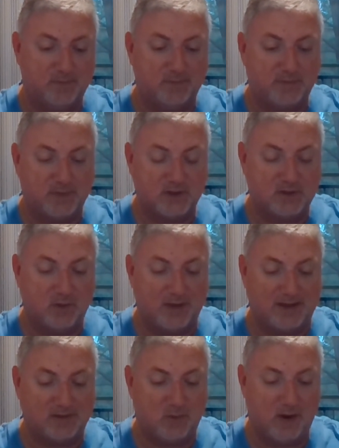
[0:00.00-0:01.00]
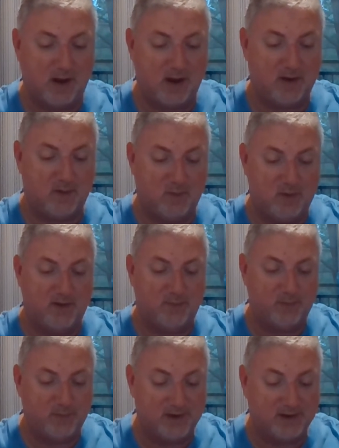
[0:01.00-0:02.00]
So that's why we've
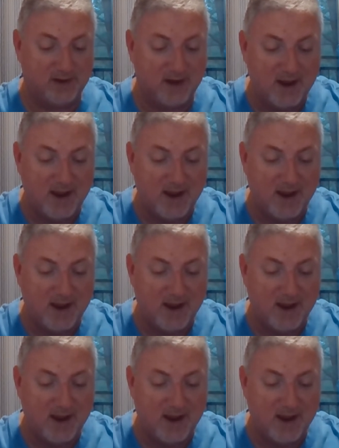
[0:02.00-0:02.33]
been